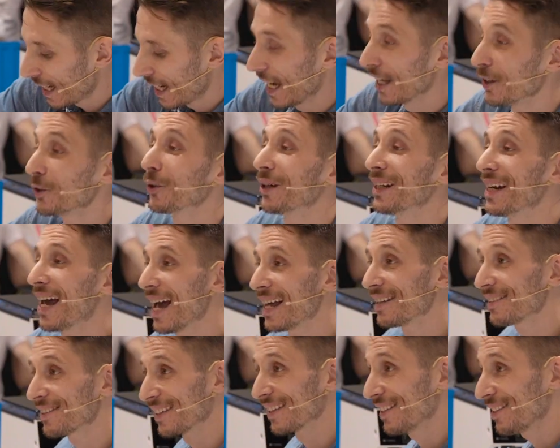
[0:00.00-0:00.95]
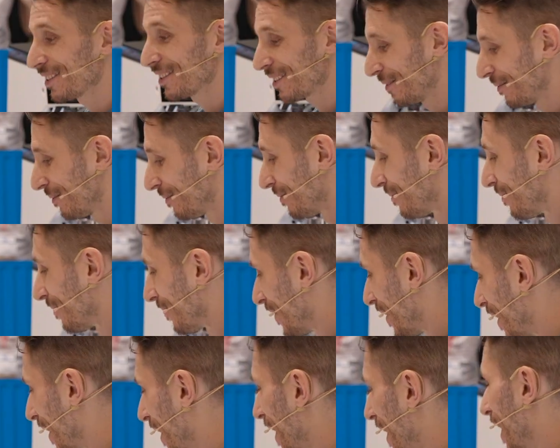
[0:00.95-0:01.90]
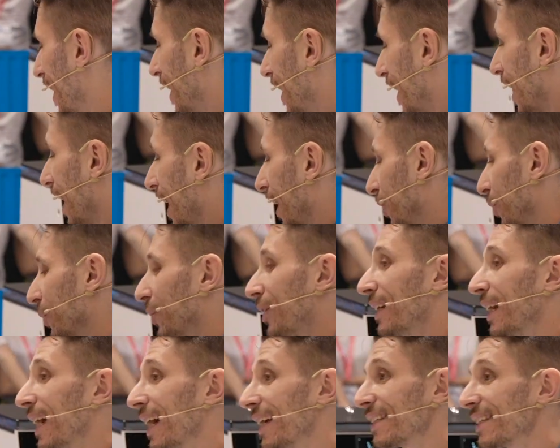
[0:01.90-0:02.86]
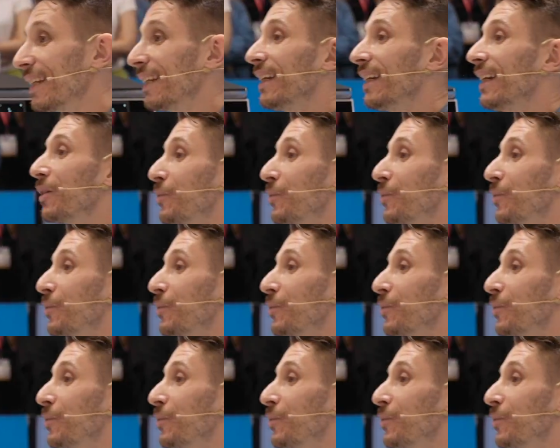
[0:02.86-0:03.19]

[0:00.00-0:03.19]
And to enhance this, I'm utilizing